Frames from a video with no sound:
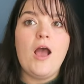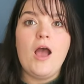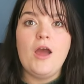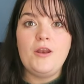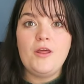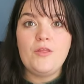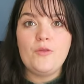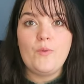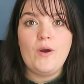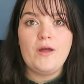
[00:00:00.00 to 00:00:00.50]

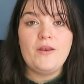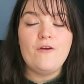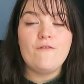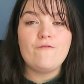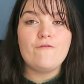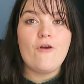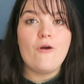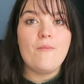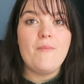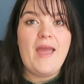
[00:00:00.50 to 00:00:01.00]
Another one
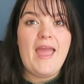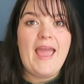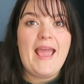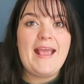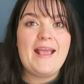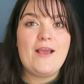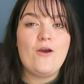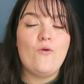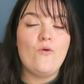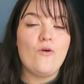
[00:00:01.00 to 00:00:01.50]
from
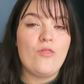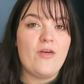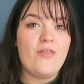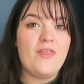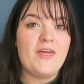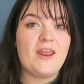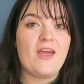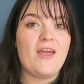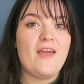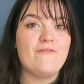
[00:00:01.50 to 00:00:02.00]
a author
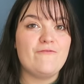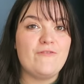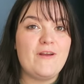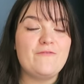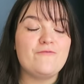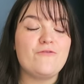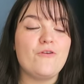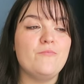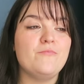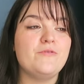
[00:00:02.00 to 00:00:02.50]
that I have
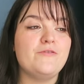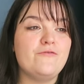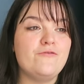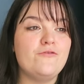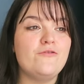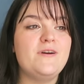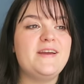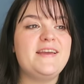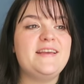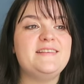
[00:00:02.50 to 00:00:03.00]
read from
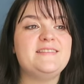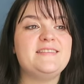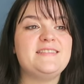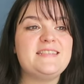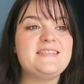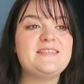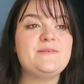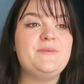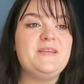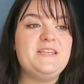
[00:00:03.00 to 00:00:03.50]
before is
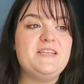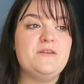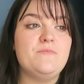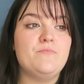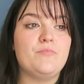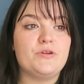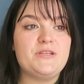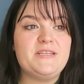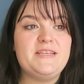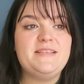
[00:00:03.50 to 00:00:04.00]
Disobedient
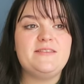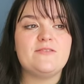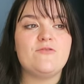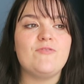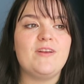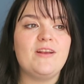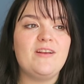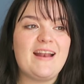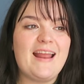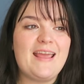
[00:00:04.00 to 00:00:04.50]
Bodies
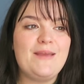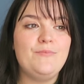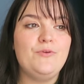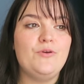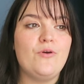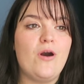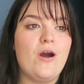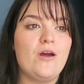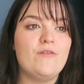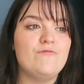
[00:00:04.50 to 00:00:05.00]
Reclaim
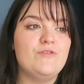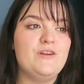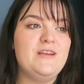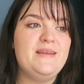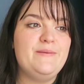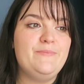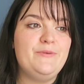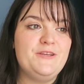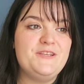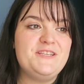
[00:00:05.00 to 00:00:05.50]
Your
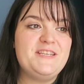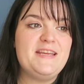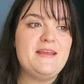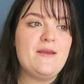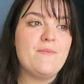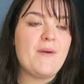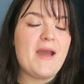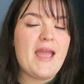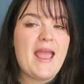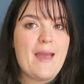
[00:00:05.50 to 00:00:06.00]
Unruly Beauty
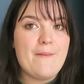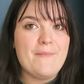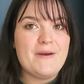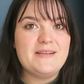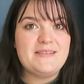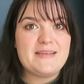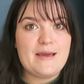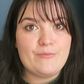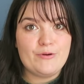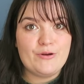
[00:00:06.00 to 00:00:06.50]
by
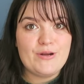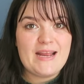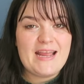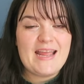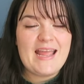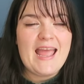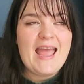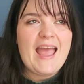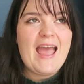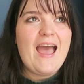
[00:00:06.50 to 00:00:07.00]
Emma
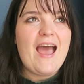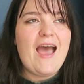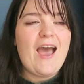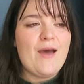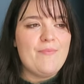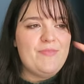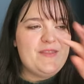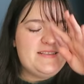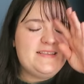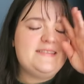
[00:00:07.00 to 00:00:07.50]
Dabiri.
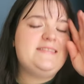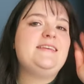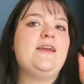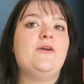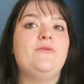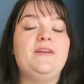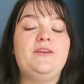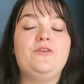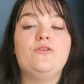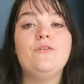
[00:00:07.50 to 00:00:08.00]
This is the
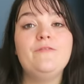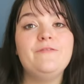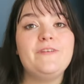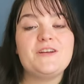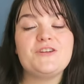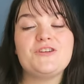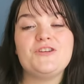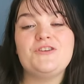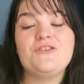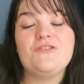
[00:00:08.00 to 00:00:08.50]
only
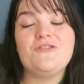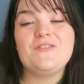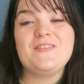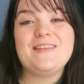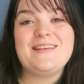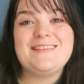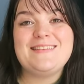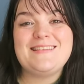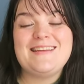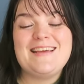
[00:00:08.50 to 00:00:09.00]
non-fiction on
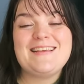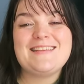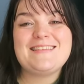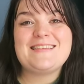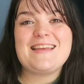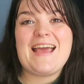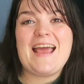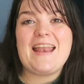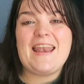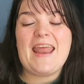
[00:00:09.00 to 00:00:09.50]
this
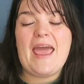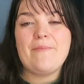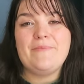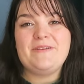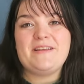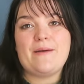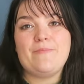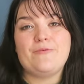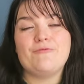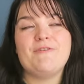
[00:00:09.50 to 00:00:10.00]
list, and Emma
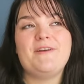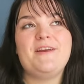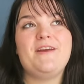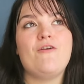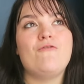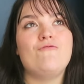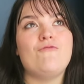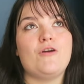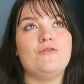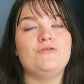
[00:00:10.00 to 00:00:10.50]
Dabiri
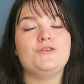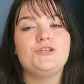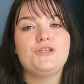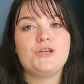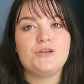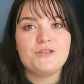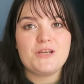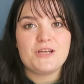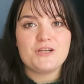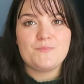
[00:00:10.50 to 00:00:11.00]
wrote
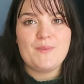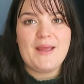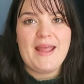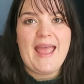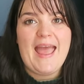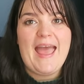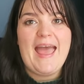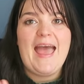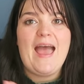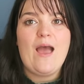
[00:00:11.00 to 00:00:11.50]
Don't Touch My
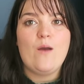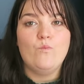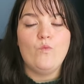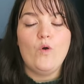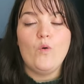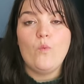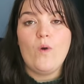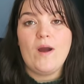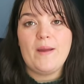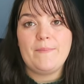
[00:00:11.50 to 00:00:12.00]
Hair and
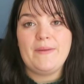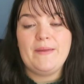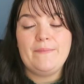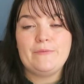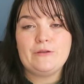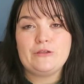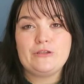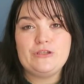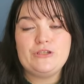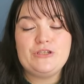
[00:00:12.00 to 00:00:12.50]
What White
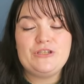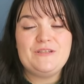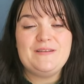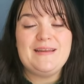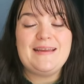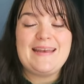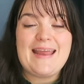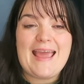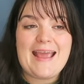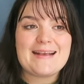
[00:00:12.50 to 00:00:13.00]
People Can
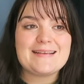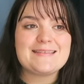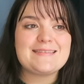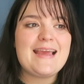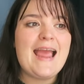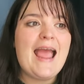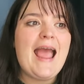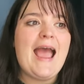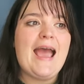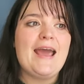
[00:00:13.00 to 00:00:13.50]
Do Next,
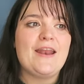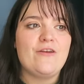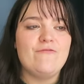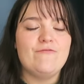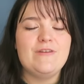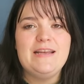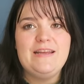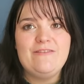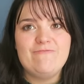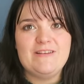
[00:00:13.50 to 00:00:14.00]
and I
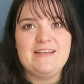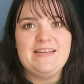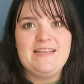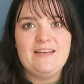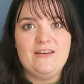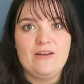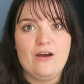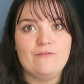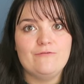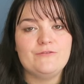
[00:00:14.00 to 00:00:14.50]
really,
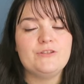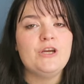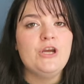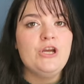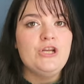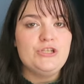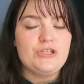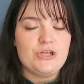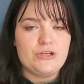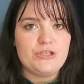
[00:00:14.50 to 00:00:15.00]
really loved
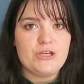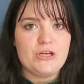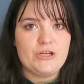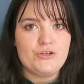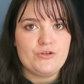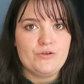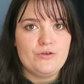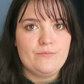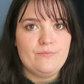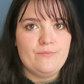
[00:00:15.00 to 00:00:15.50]
Don't
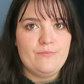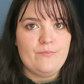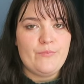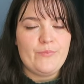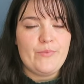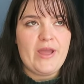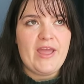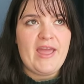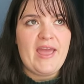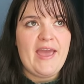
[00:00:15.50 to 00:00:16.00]
Touch
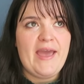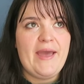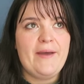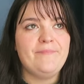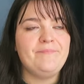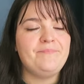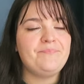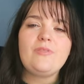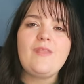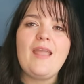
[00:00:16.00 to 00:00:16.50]
My Hair.
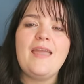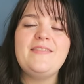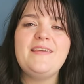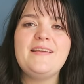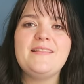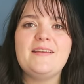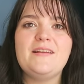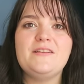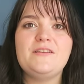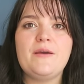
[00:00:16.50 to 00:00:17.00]
I
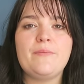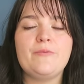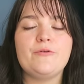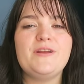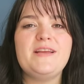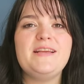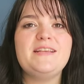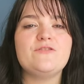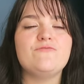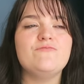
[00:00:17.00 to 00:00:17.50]
think that
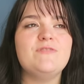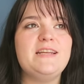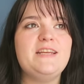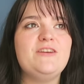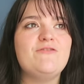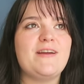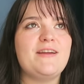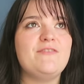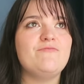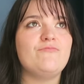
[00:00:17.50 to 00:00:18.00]
Dabiri is a really
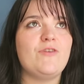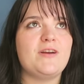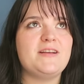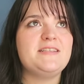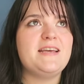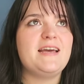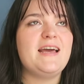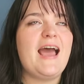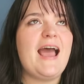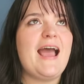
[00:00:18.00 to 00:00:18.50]
great
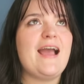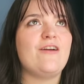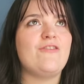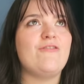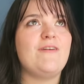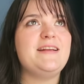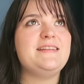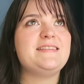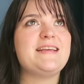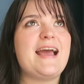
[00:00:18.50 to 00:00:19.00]
writer,
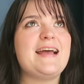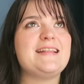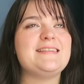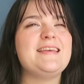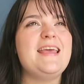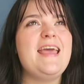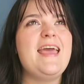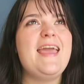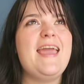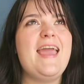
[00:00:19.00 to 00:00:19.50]
great at
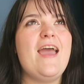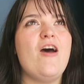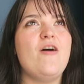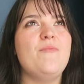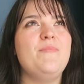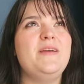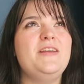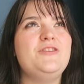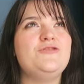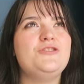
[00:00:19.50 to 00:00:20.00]

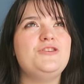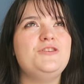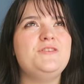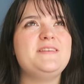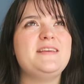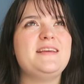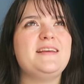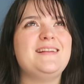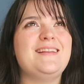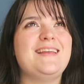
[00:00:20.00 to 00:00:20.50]

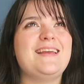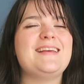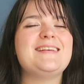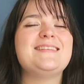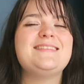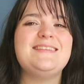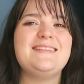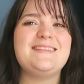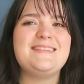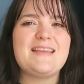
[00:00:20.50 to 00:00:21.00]
introducing like
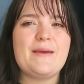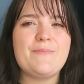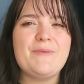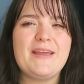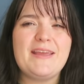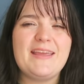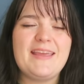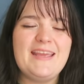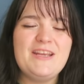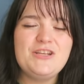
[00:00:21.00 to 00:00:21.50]

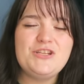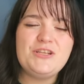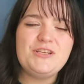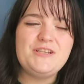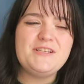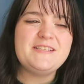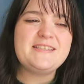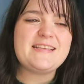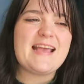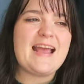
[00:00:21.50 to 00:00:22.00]
systemic
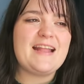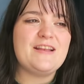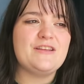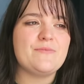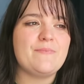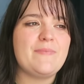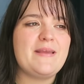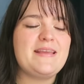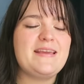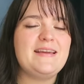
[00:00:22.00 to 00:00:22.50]
issues
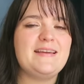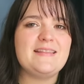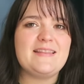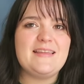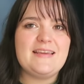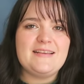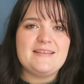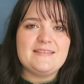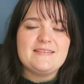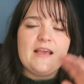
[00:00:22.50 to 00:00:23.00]
and making
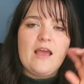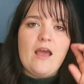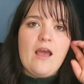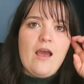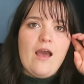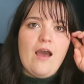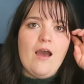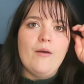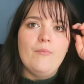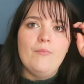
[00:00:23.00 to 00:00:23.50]
things
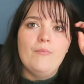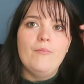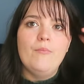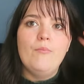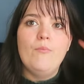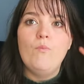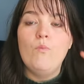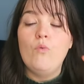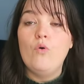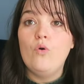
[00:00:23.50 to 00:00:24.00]

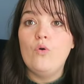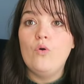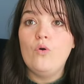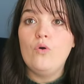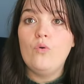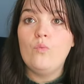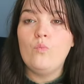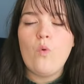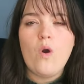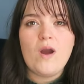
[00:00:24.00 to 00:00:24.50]

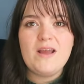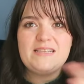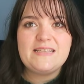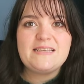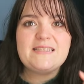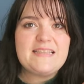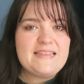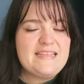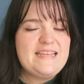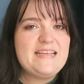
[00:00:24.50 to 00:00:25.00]
more wider
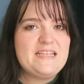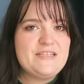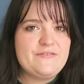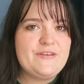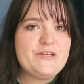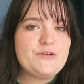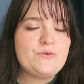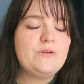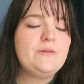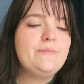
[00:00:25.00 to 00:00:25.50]
than the
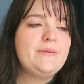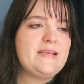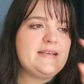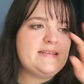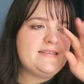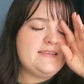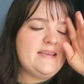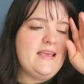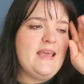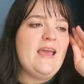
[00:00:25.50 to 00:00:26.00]
individual,
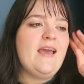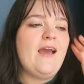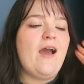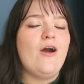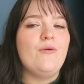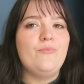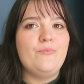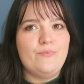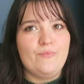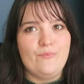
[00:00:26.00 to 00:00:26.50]
because
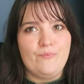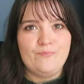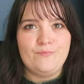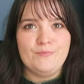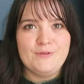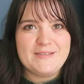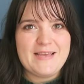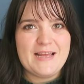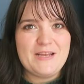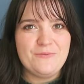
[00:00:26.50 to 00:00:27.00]

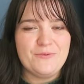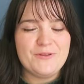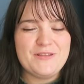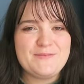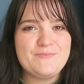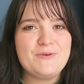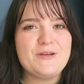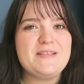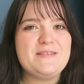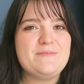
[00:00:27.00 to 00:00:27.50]
we'll tell you what
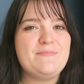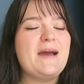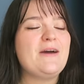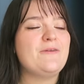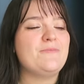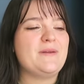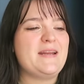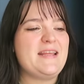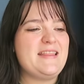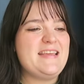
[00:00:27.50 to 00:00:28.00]
this book is
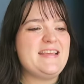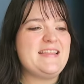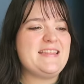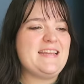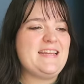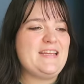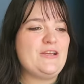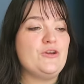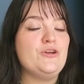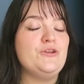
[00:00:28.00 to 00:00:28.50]
about, but I think
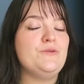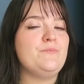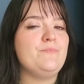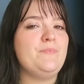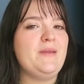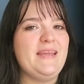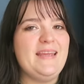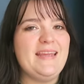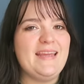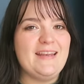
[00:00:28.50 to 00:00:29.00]
that it could
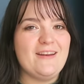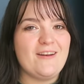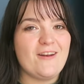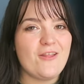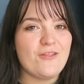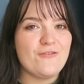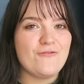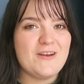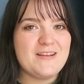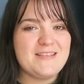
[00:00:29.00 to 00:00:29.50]
be in
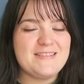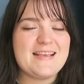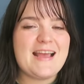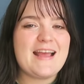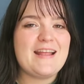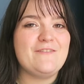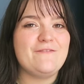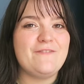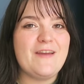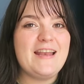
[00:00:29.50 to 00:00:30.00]
another writer's
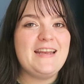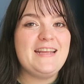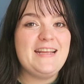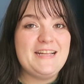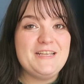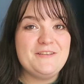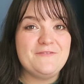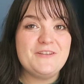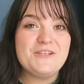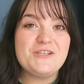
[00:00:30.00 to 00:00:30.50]
hand fairly
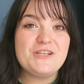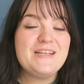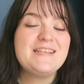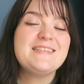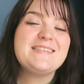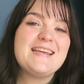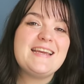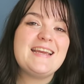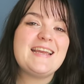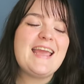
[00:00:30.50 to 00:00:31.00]

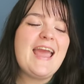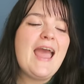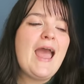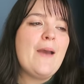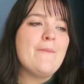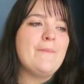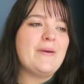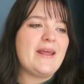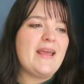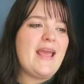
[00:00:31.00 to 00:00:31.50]
individualistic,
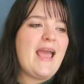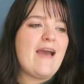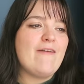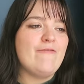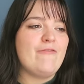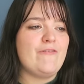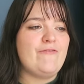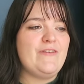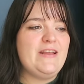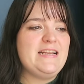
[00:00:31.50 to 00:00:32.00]
but I
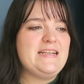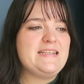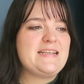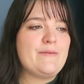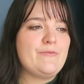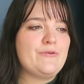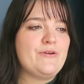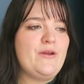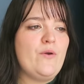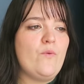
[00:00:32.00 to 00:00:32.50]
have a feeling
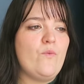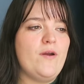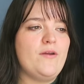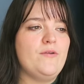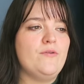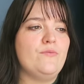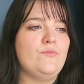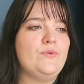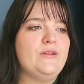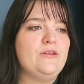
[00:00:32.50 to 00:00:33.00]
Dabiri
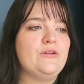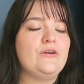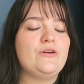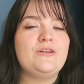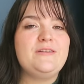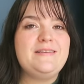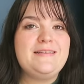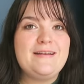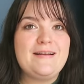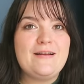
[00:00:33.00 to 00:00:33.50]
will
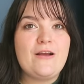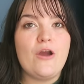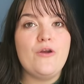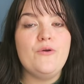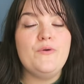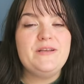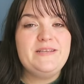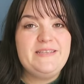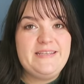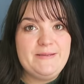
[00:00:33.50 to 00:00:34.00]

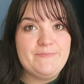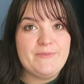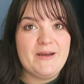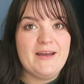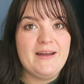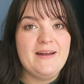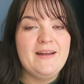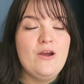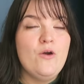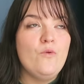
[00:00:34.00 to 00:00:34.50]
go deeper.